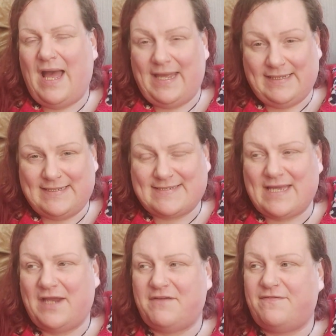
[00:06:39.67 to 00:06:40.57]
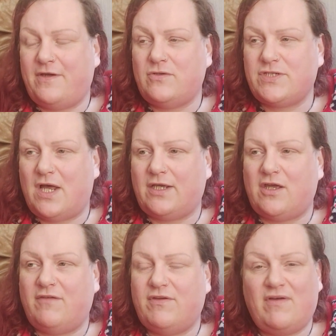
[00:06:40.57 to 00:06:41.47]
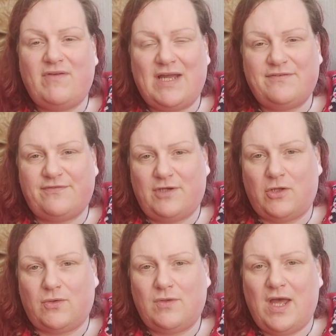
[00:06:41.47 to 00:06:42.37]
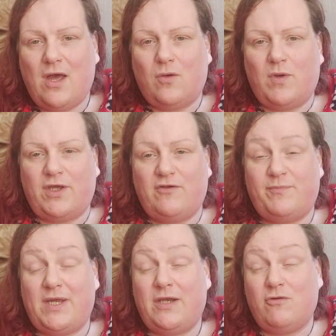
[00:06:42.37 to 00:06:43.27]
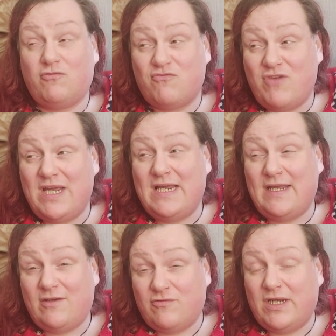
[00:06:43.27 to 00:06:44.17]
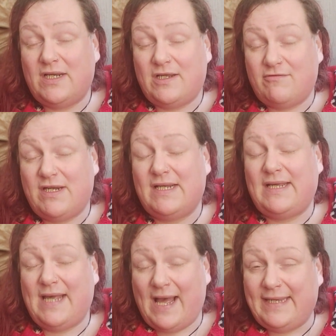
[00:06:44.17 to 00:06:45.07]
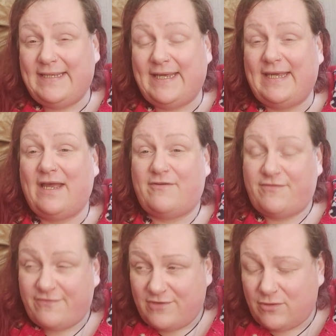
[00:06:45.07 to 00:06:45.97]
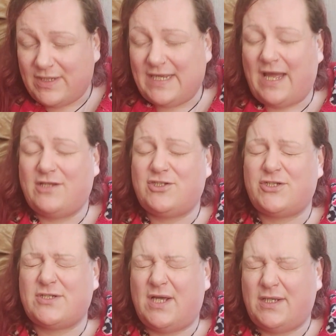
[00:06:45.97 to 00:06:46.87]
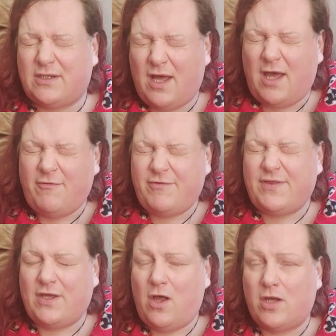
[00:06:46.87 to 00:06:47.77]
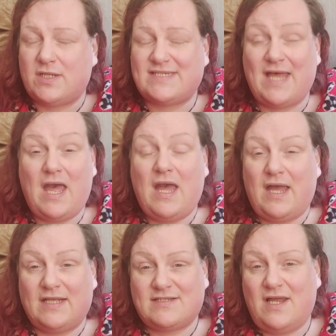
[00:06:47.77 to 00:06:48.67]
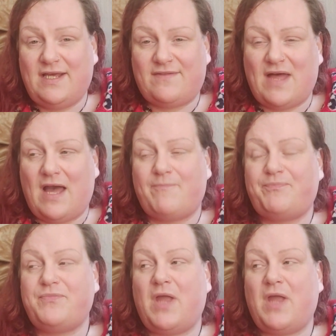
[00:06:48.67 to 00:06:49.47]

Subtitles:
aches, and it feels like if you've ever had flu, where you've been really, really, really achy and fluey and just like everything hurts. It's like that,